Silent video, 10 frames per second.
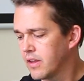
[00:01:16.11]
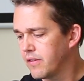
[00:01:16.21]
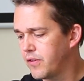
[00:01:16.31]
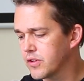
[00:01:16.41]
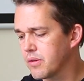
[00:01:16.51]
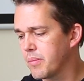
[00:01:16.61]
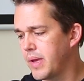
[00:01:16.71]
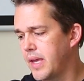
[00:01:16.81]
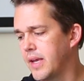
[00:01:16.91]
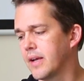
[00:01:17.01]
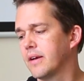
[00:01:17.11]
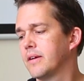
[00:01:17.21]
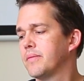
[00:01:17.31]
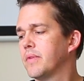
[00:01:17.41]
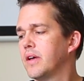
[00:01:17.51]
The first one being
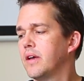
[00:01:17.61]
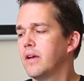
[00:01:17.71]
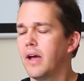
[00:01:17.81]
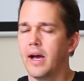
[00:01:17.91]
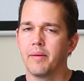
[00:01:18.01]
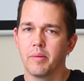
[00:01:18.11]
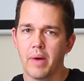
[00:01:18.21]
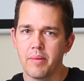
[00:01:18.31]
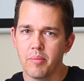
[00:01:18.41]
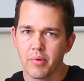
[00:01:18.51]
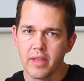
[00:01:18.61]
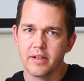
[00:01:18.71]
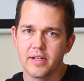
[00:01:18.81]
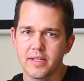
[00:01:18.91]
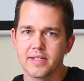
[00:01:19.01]
the baby
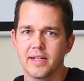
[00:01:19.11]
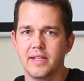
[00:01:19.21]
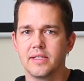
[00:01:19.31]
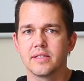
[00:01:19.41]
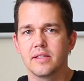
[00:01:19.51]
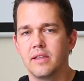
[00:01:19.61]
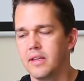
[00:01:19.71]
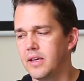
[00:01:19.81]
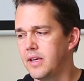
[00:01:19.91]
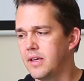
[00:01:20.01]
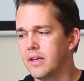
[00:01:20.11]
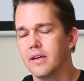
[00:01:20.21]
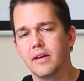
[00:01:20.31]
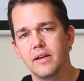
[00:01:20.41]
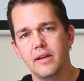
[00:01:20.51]
brother to this lens, the
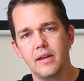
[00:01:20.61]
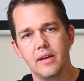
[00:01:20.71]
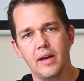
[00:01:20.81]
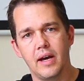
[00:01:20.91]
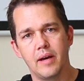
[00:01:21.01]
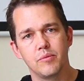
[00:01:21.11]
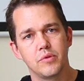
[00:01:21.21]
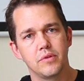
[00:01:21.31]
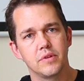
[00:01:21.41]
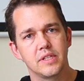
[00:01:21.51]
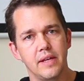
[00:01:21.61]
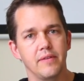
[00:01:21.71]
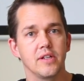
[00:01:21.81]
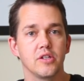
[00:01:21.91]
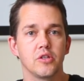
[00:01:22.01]
70-200
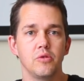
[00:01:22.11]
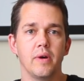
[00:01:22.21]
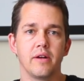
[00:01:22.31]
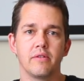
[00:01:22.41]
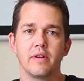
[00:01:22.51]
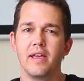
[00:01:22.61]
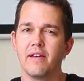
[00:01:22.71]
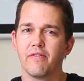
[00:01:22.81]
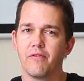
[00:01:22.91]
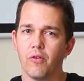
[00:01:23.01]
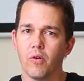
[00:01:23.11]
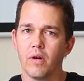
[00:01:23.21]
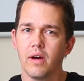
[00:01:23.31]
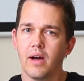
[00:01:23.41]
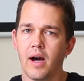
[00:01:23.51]

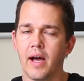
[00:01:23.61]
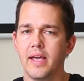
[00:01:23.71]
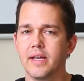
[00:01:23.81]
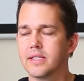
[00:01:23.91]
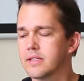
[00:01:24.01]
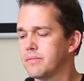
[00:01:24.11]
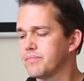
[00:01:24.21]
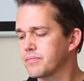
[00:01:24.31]
f4 IS,